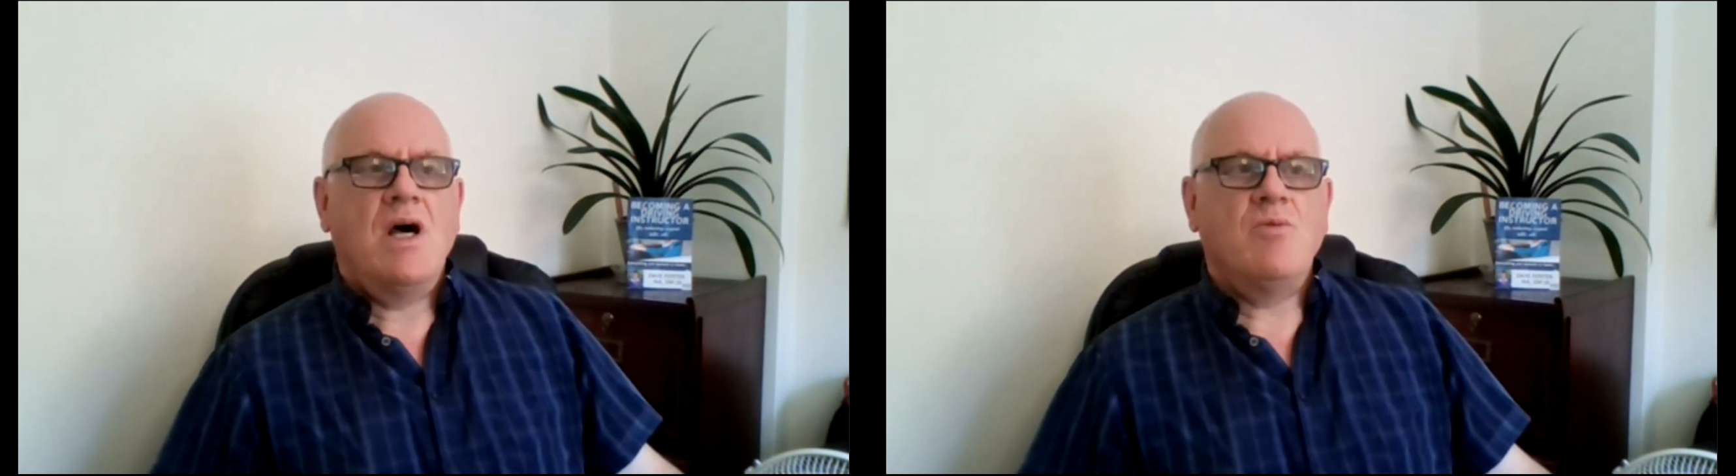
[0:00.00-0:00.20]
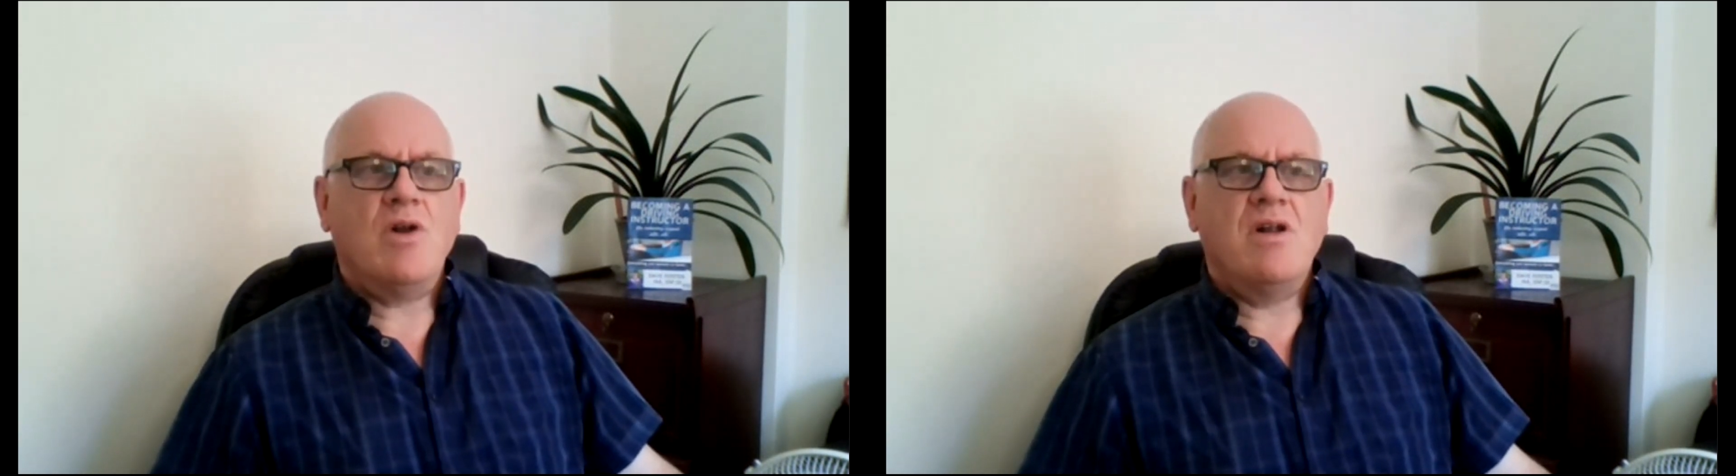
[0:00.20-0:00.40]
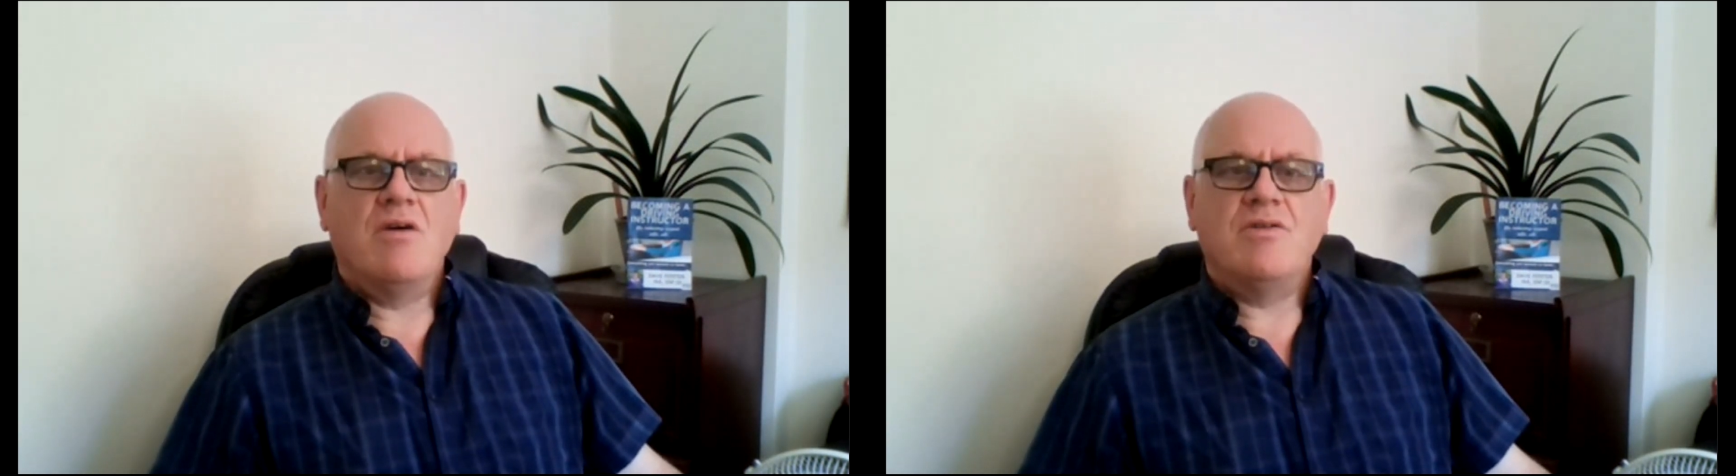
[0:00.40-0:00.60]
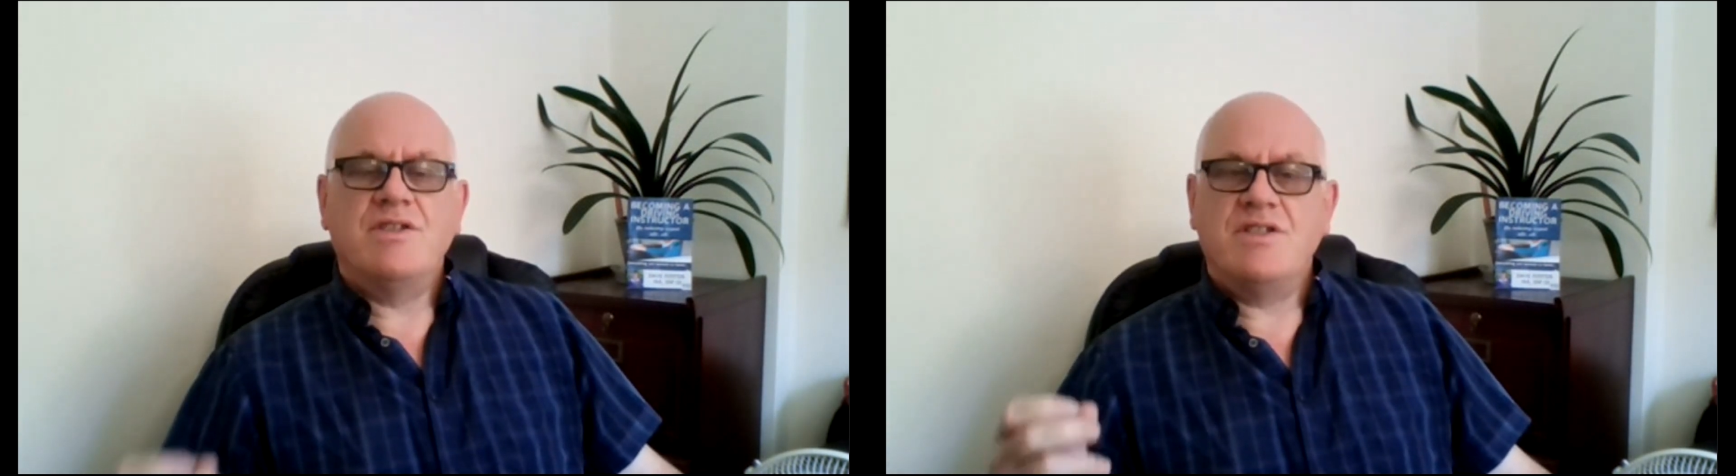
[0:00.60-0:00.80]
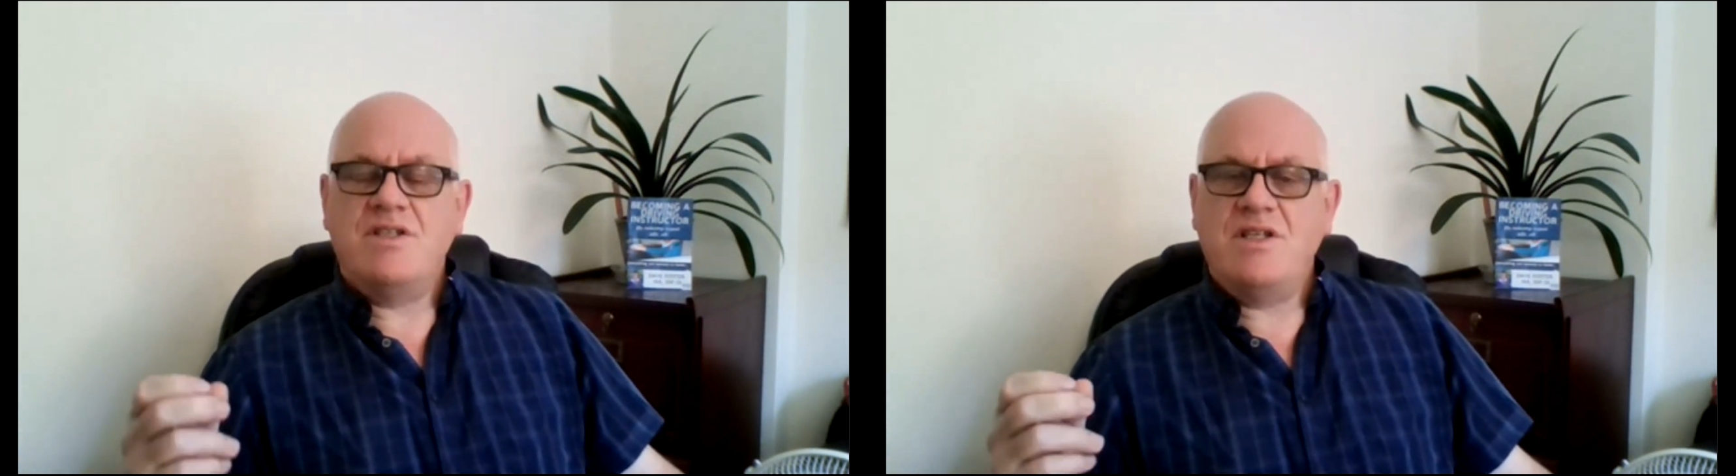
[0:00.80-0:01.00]
And what I noticed
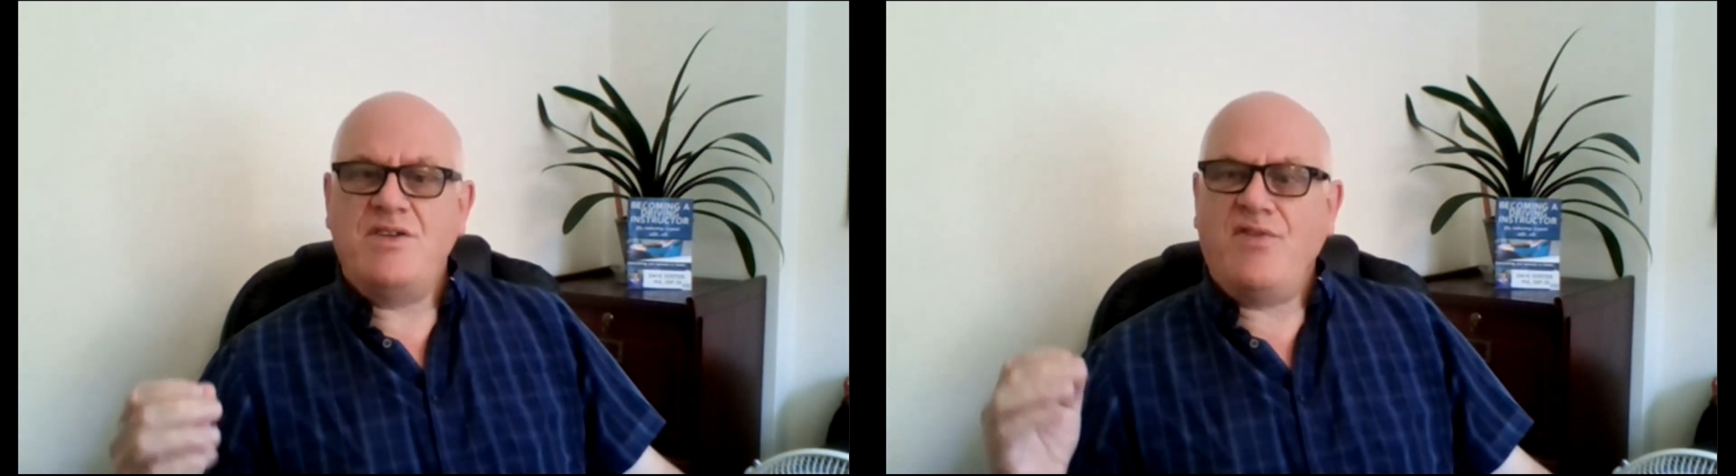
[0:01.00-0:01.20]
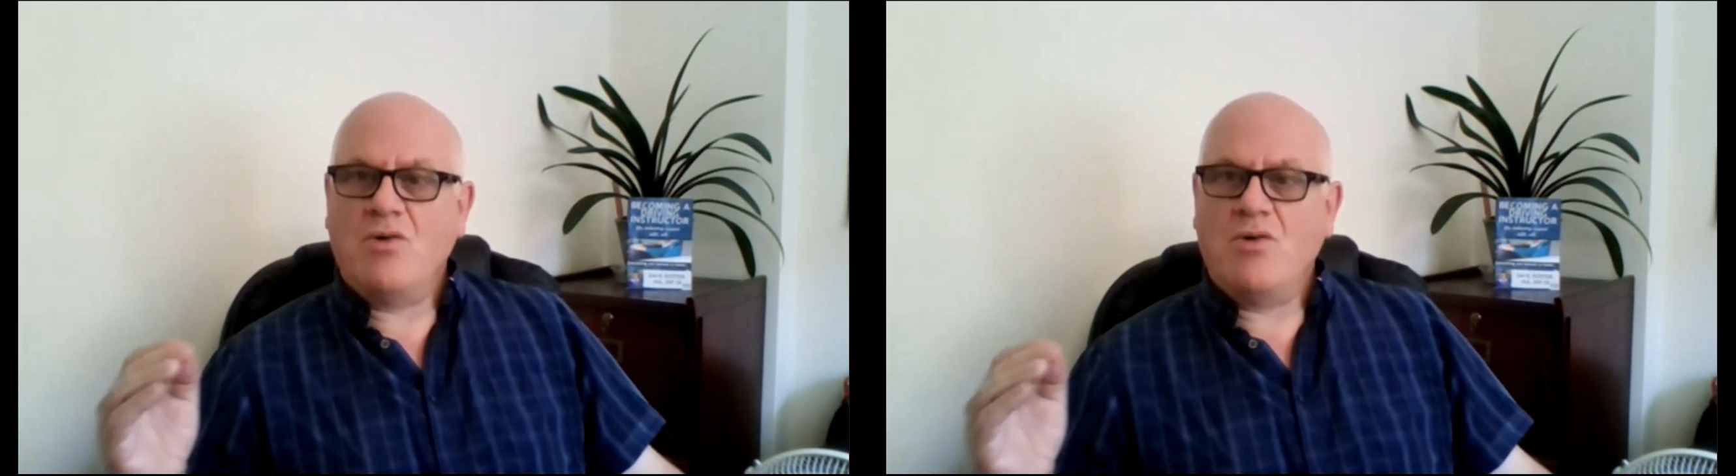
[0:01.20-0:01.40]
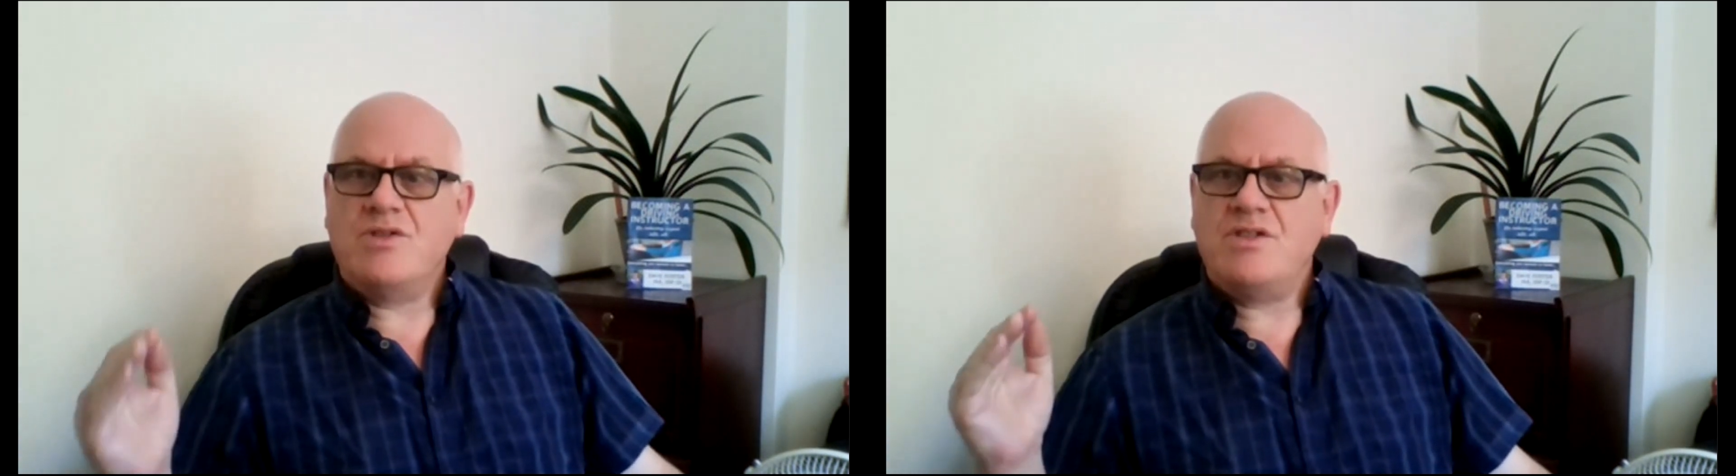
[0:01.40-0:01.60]
is that these faults